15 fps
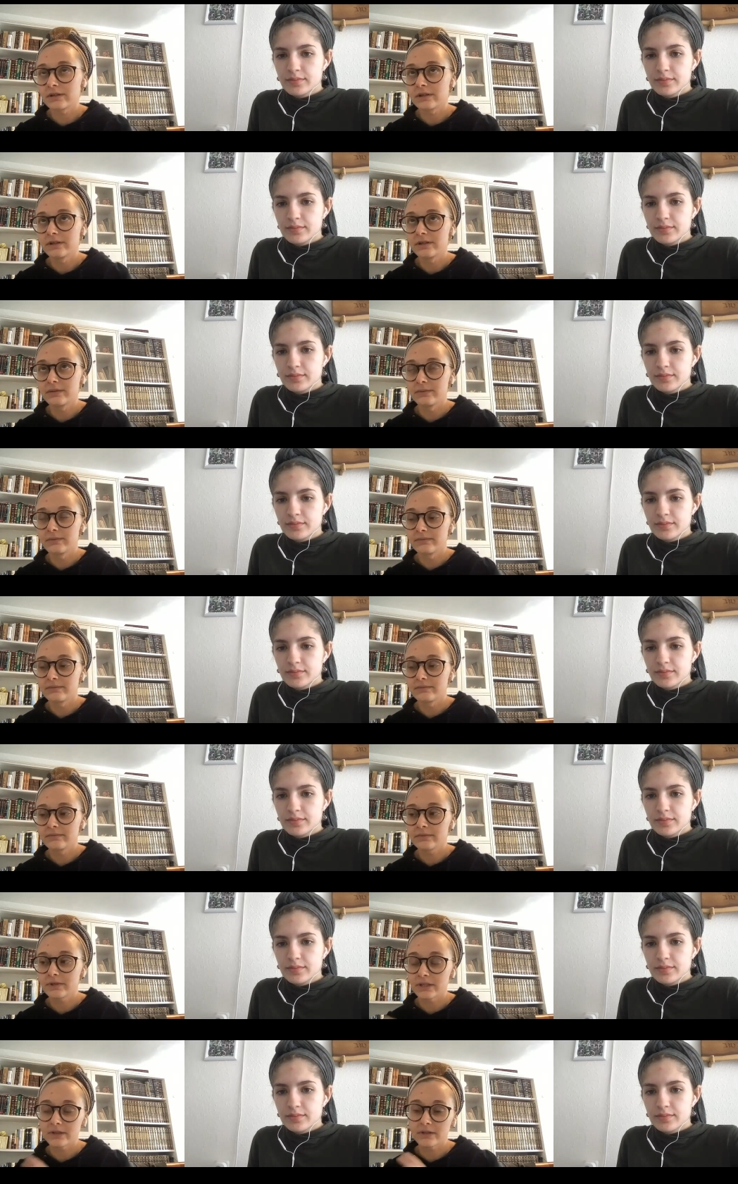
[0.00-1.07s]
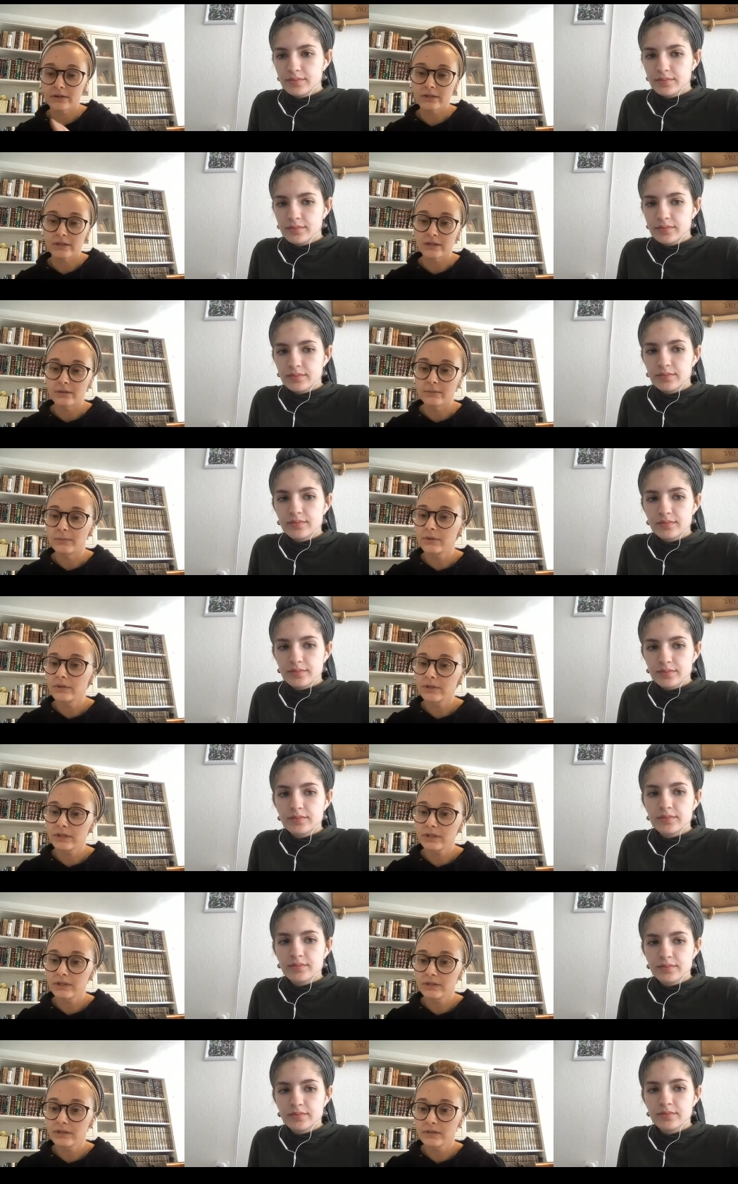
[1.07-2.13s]
Speaker 1: him like guarding
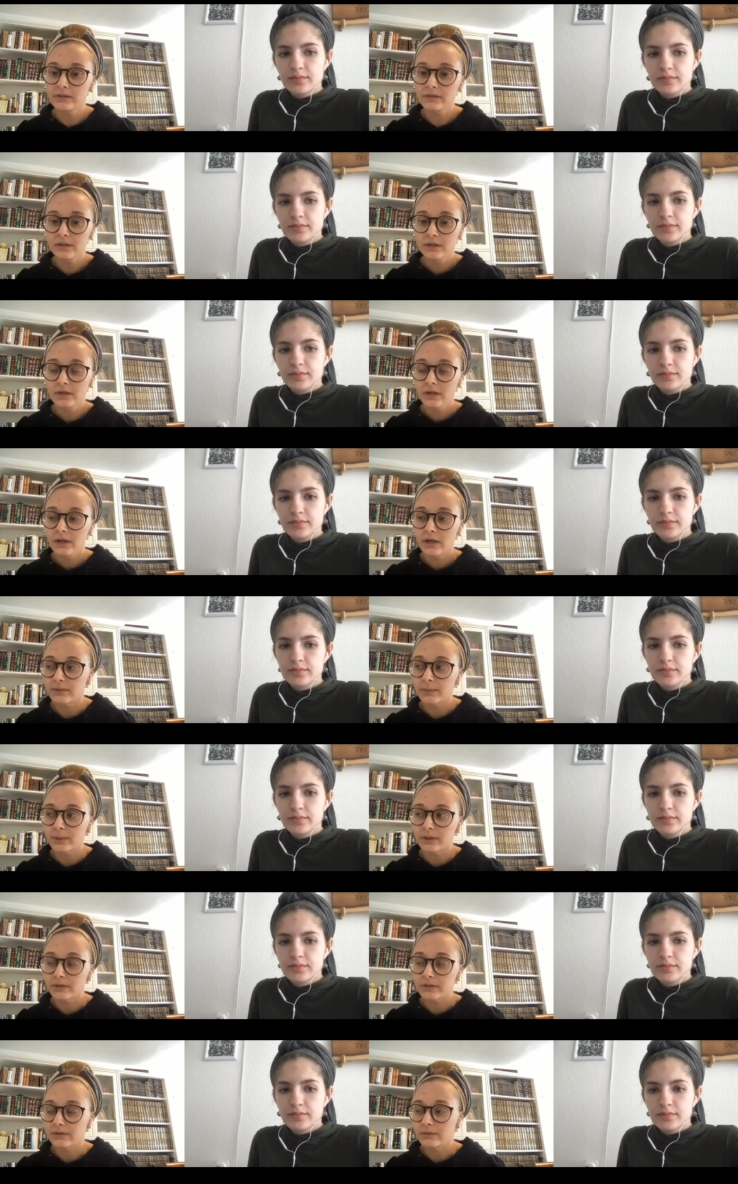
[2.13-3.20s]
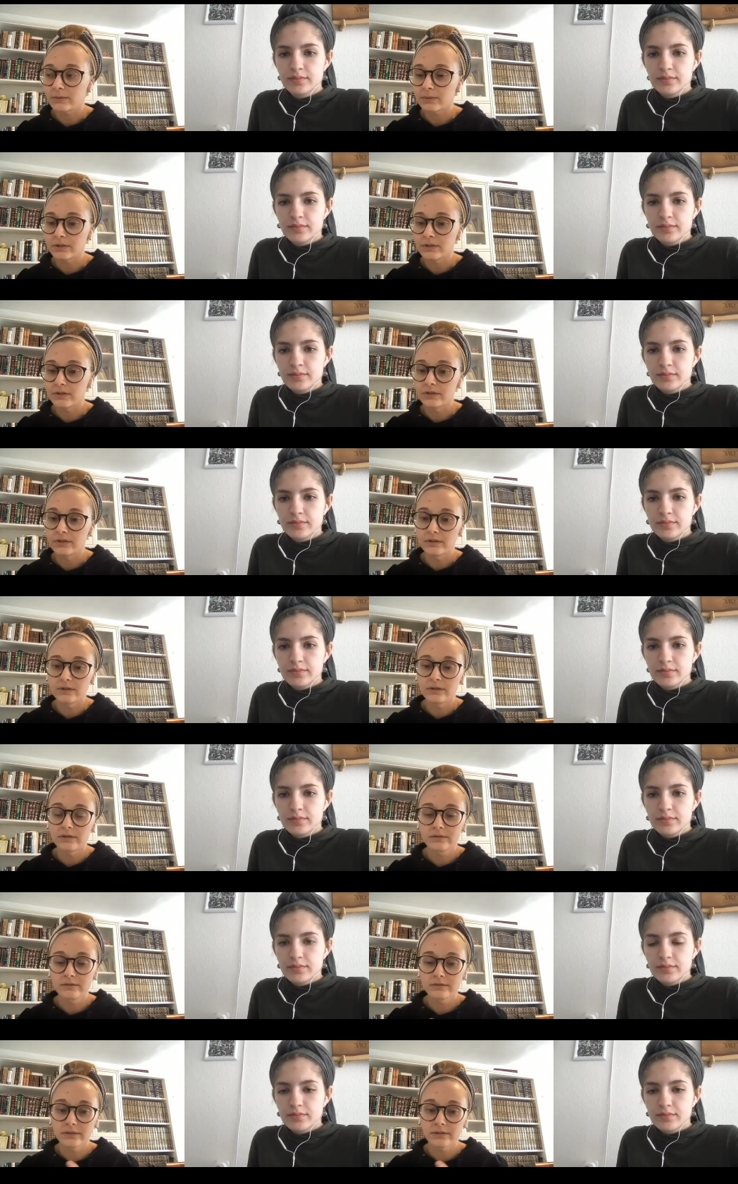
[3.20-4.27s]
communities. Some parts were
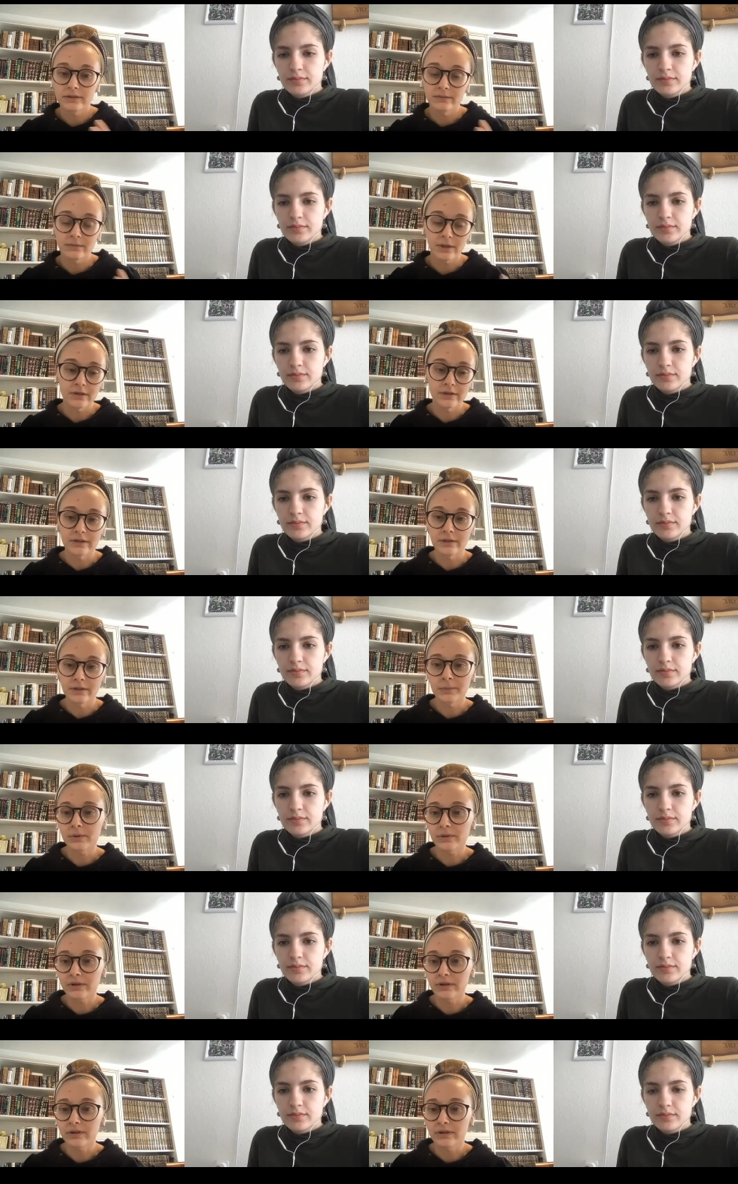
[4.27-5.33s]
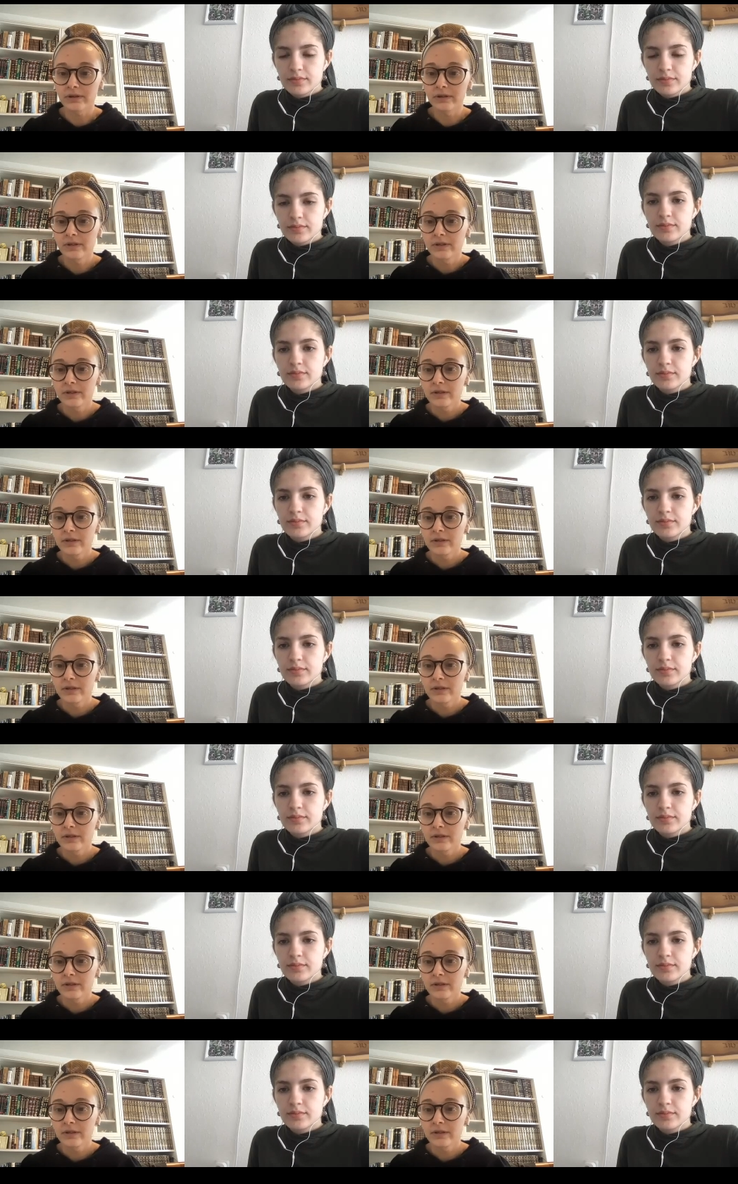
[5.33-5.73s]
him guarding the border.